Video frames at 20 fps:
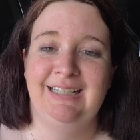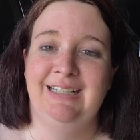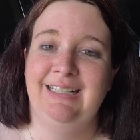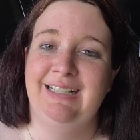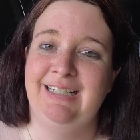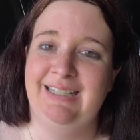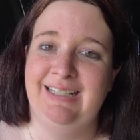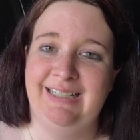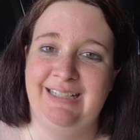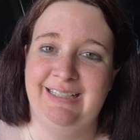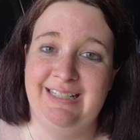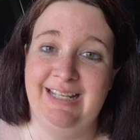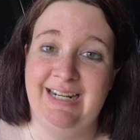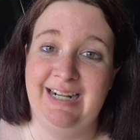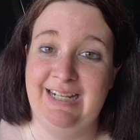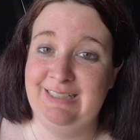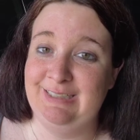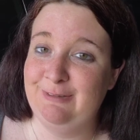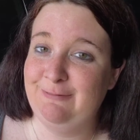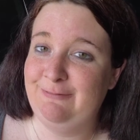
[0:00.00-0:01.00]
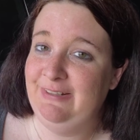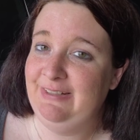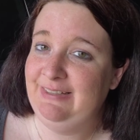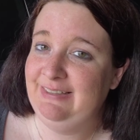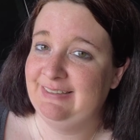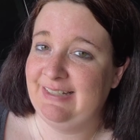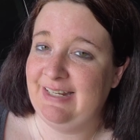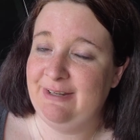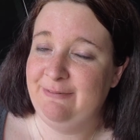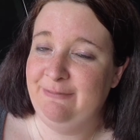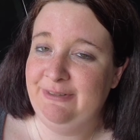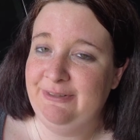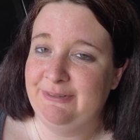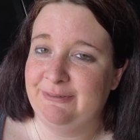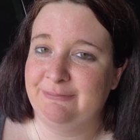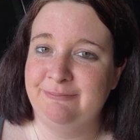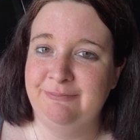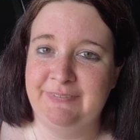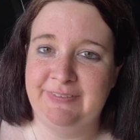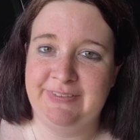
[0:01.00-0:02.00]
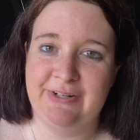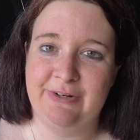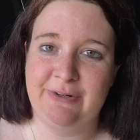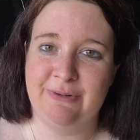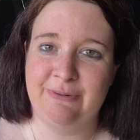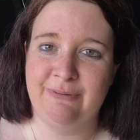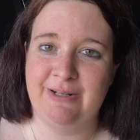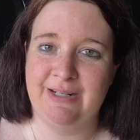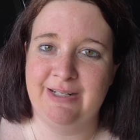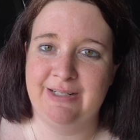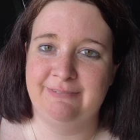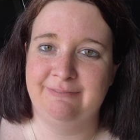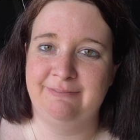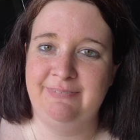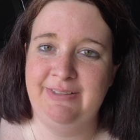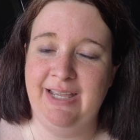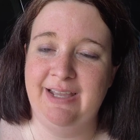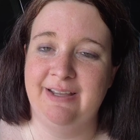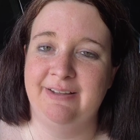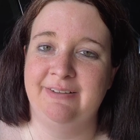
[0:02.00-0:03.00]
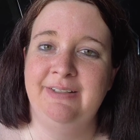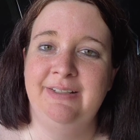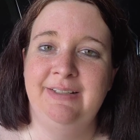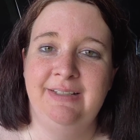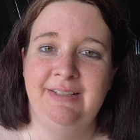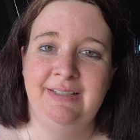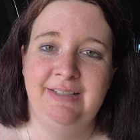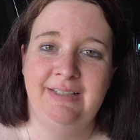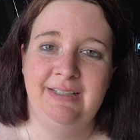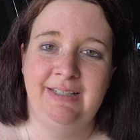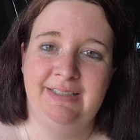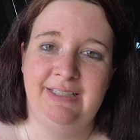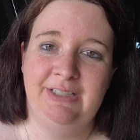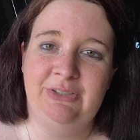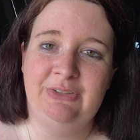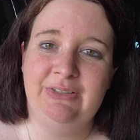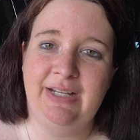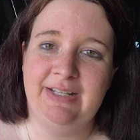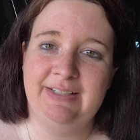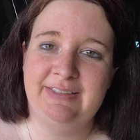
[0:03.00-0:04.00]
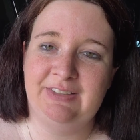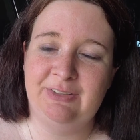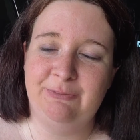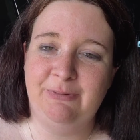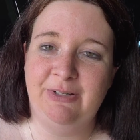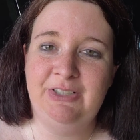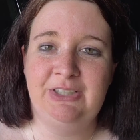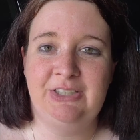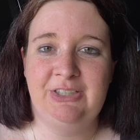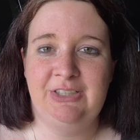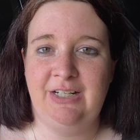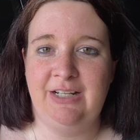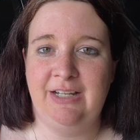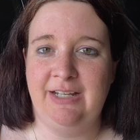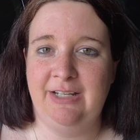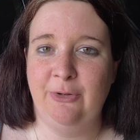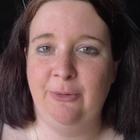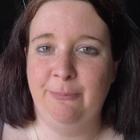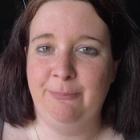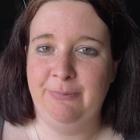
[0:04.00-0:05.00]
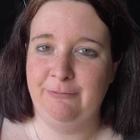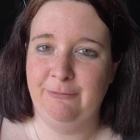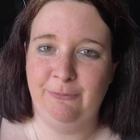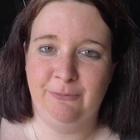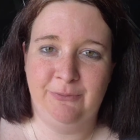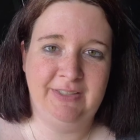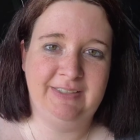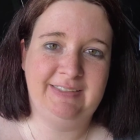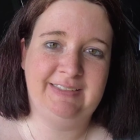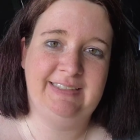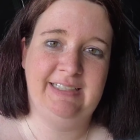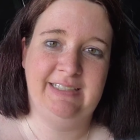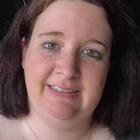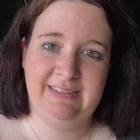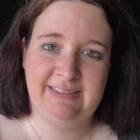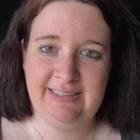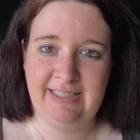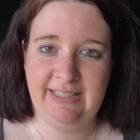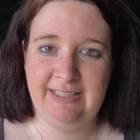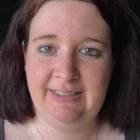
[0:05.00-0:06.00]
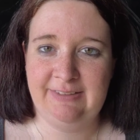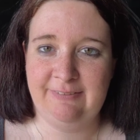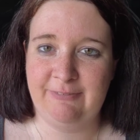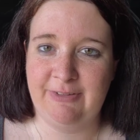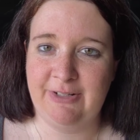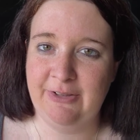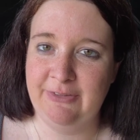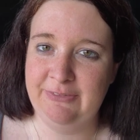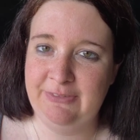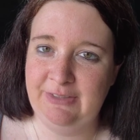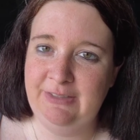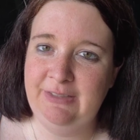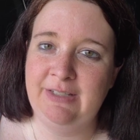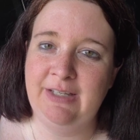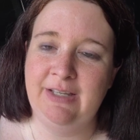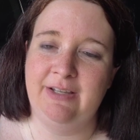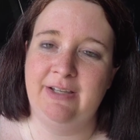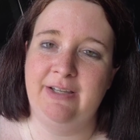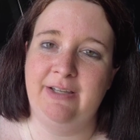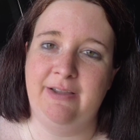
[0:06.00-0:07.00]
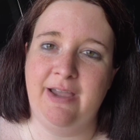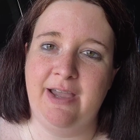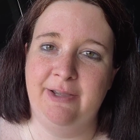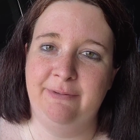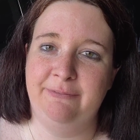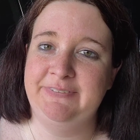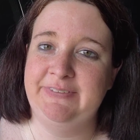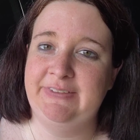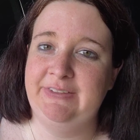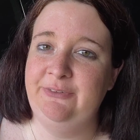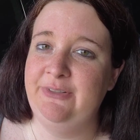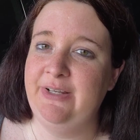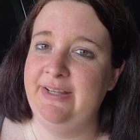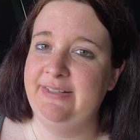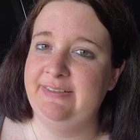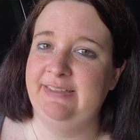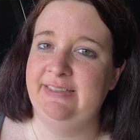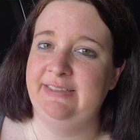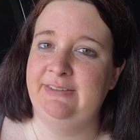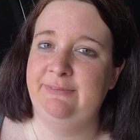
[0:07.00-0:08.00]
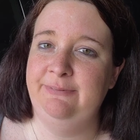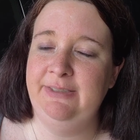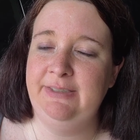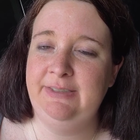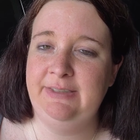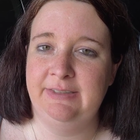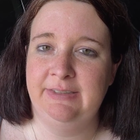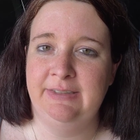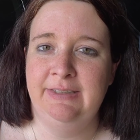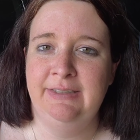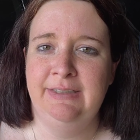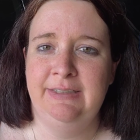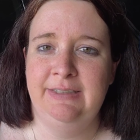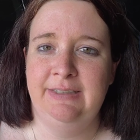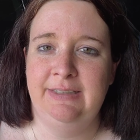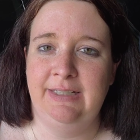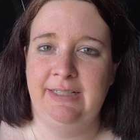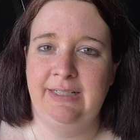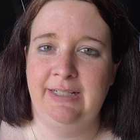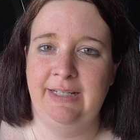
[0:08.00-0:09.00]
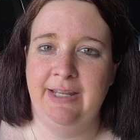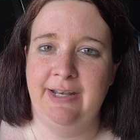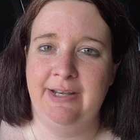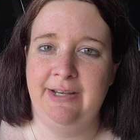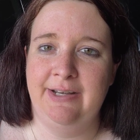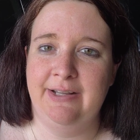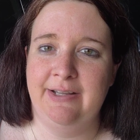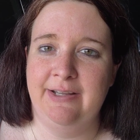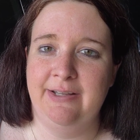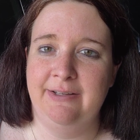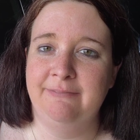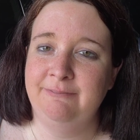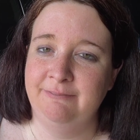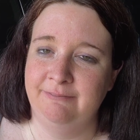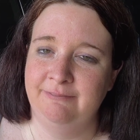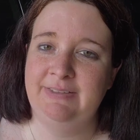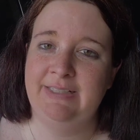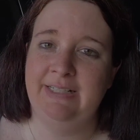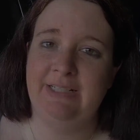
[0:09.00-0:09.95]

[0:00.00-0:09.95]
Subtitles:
that I can fix, I will. So yeah, thank you guys so much. I hope everyone is staying safe and healthy. I will see you guys next week, and take